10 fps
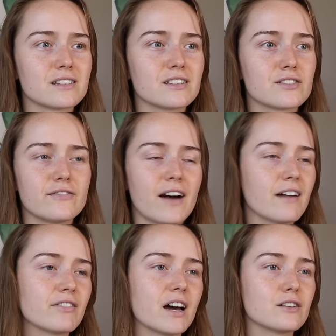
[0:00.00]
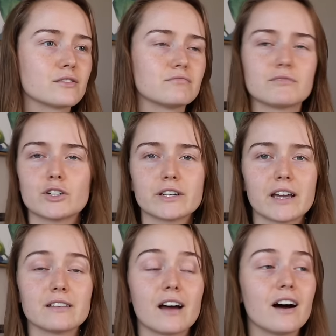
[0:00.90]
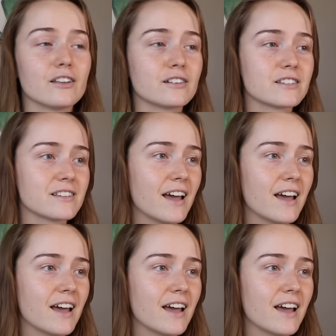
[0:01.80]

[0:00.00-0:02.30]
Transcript: is $5,038